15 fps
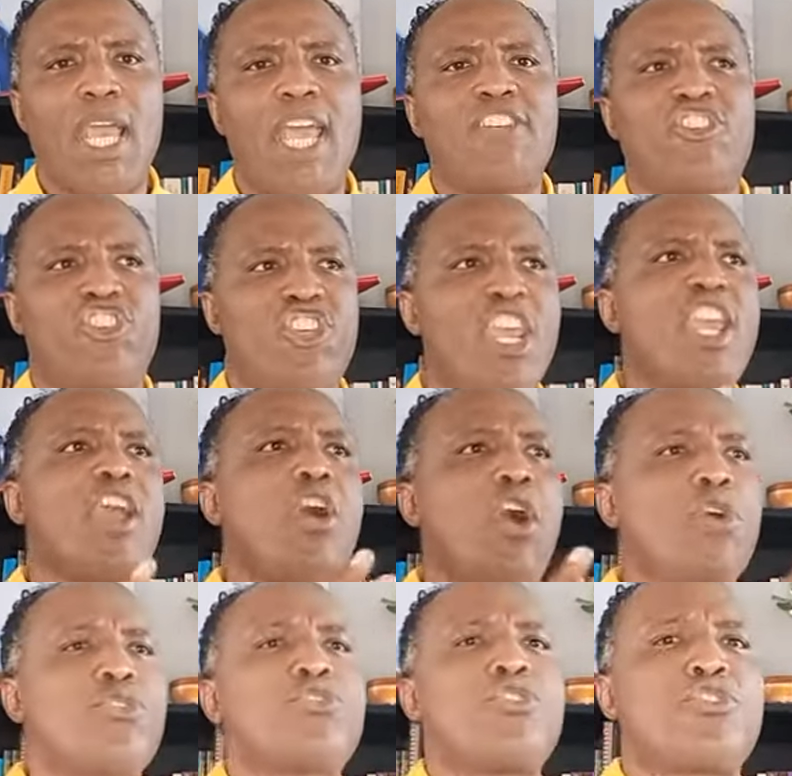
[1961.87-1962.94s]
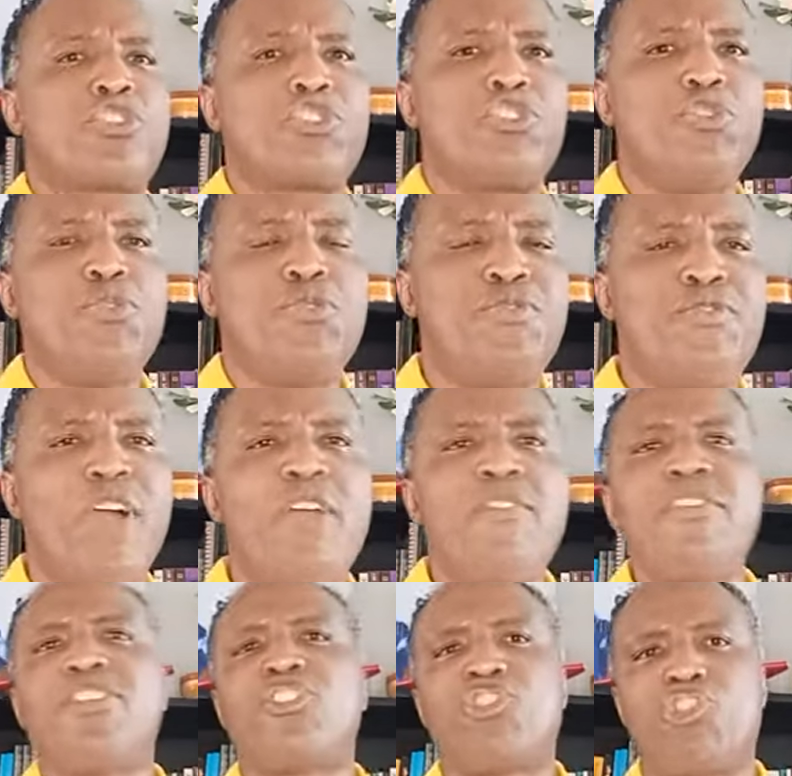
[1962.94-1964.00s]
And she also stood
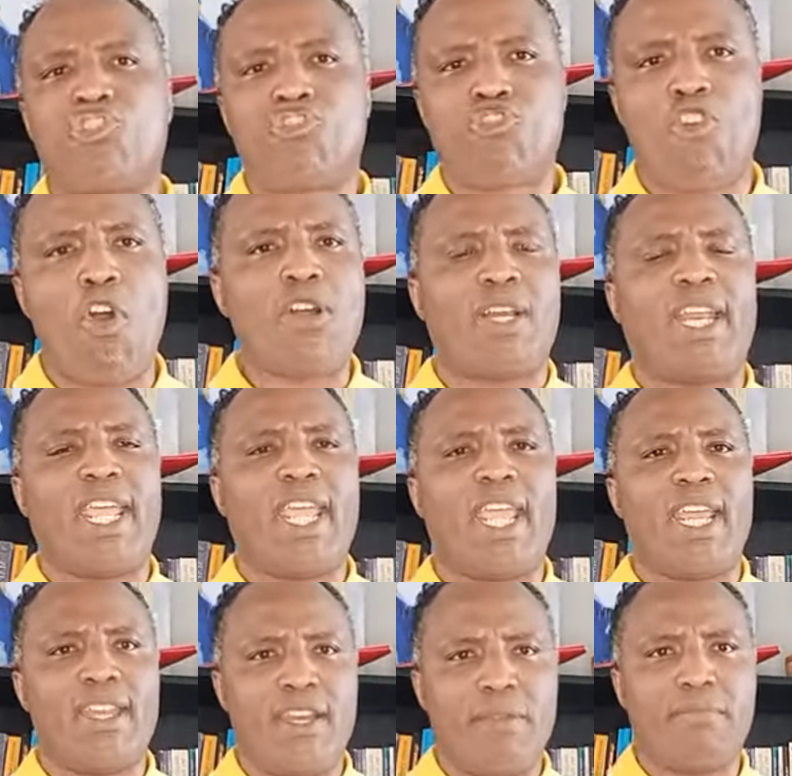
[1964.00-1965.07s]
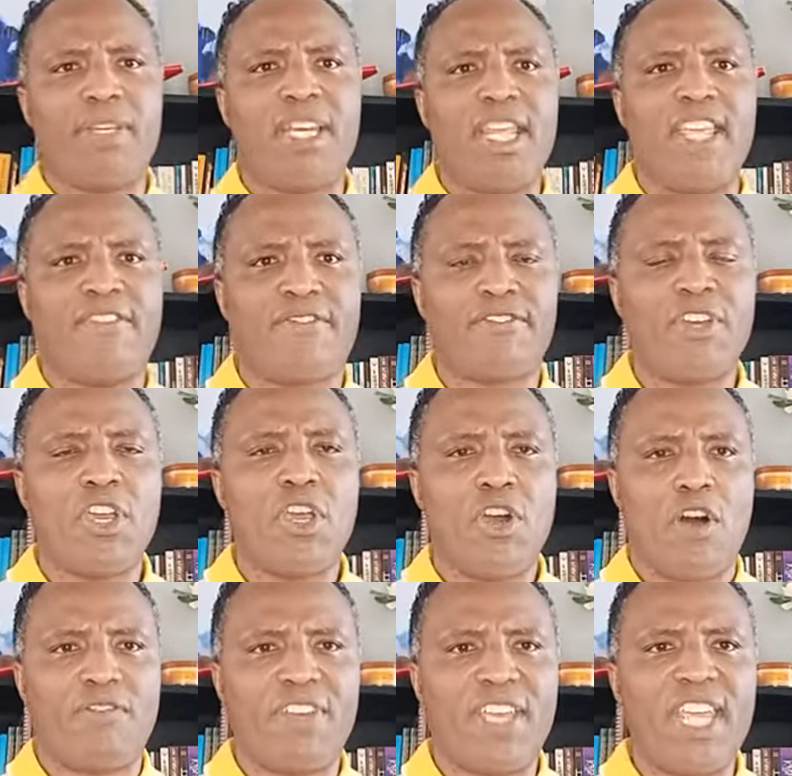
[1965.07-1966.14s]
very strongly in her belief
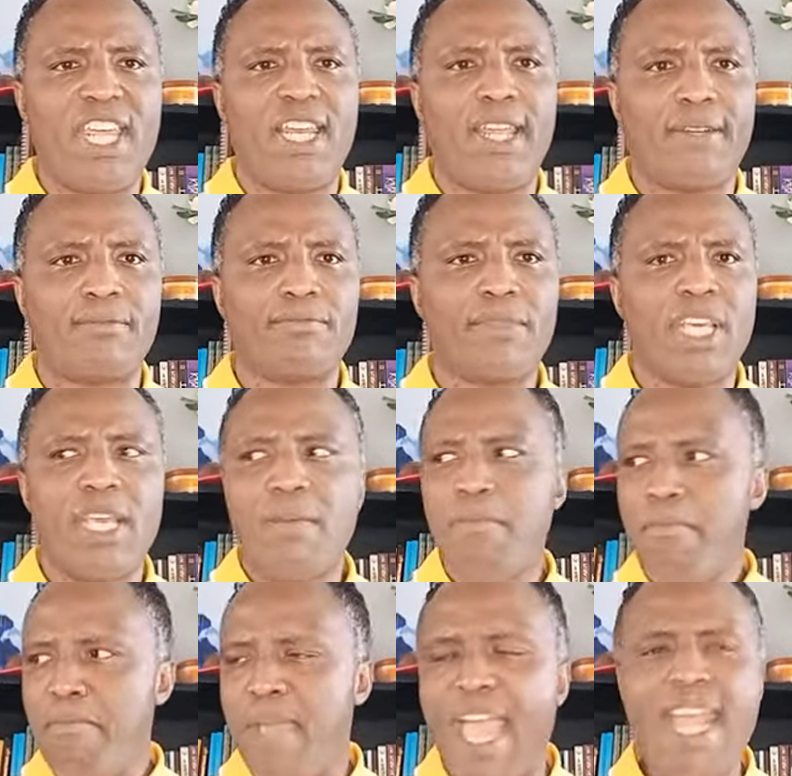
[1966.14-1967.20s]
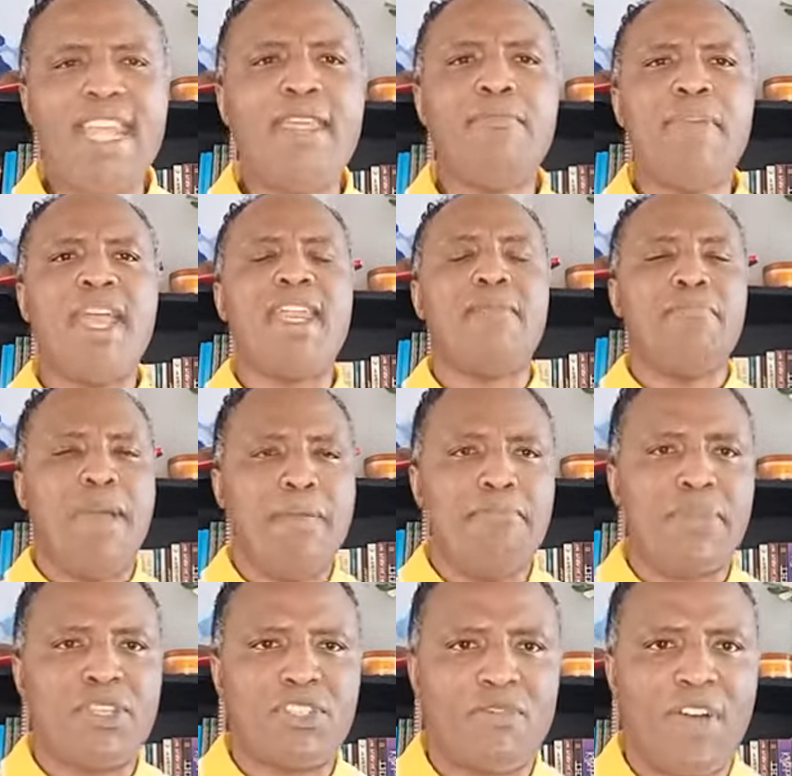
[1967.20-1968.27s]
of healing. Many, many
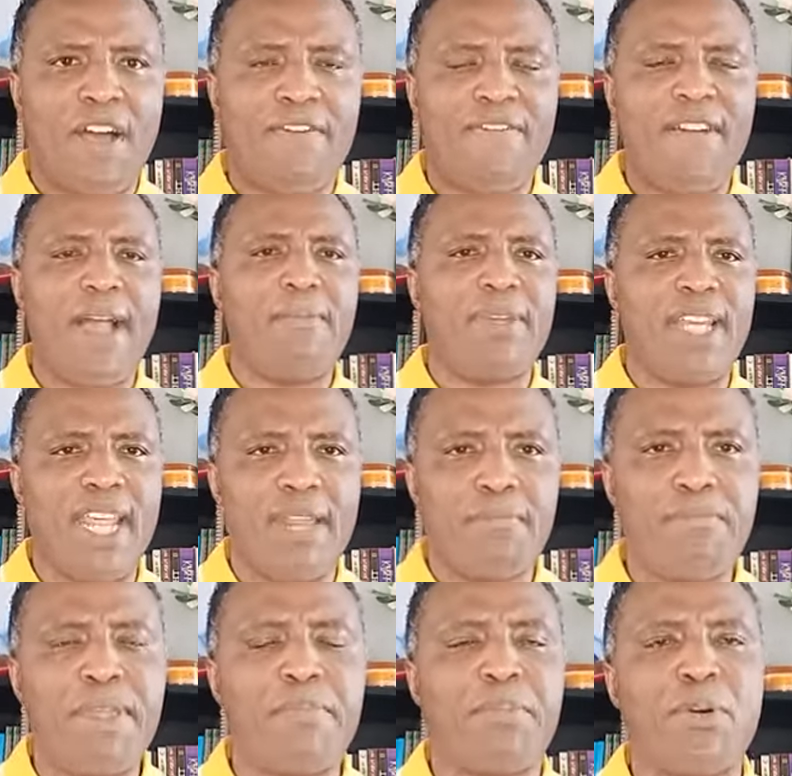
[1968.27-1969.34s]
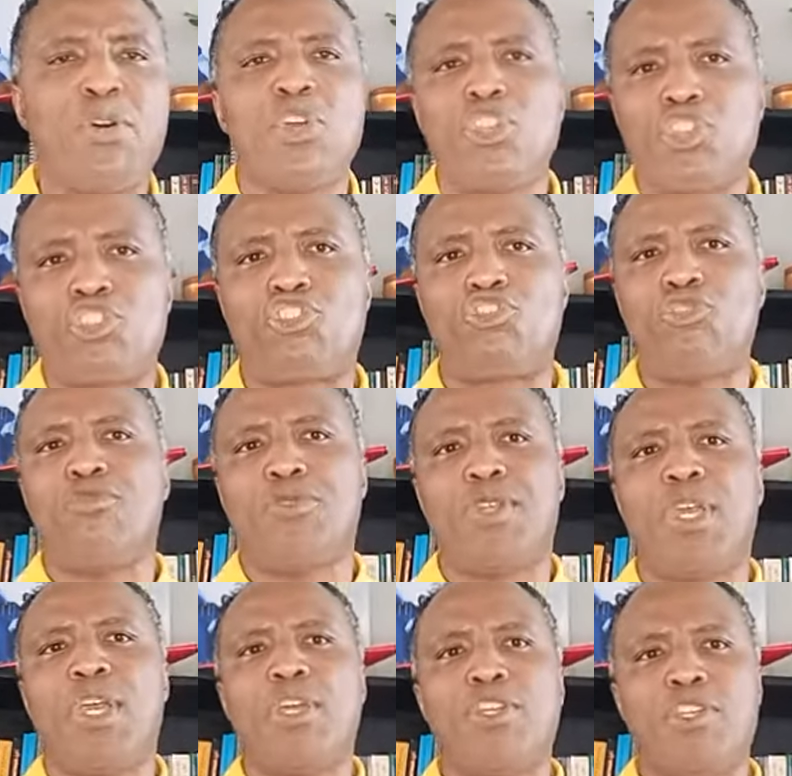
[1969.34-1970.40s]
members of our family and people stood
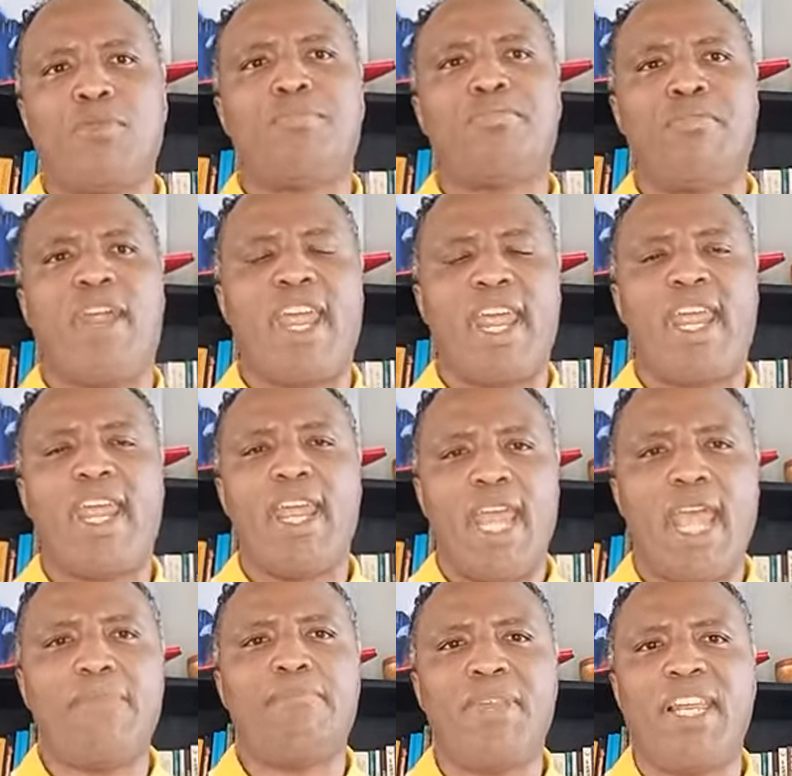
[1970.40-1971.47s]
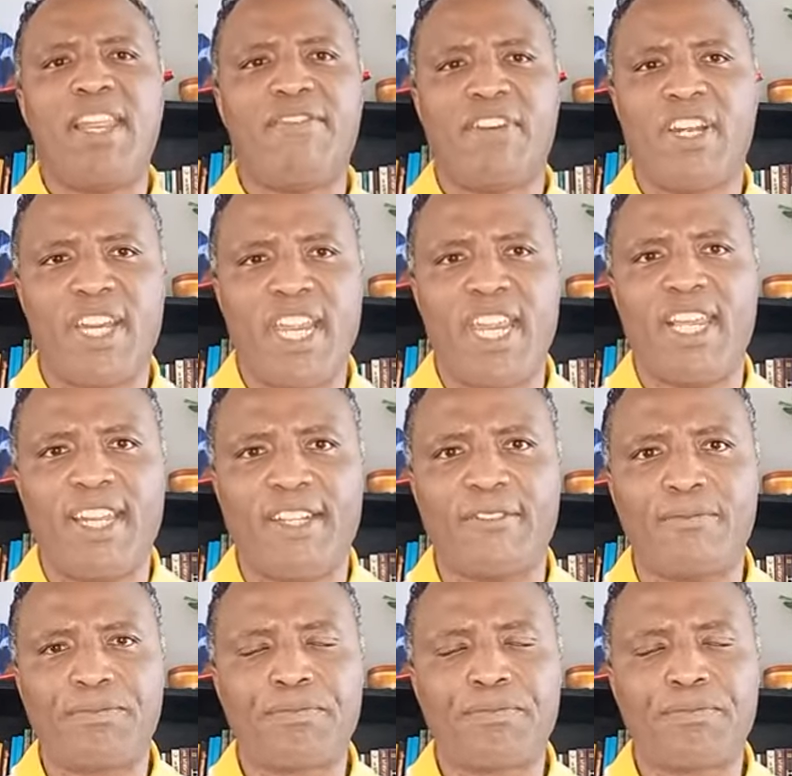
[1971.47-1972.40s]
to pray and believe her healing.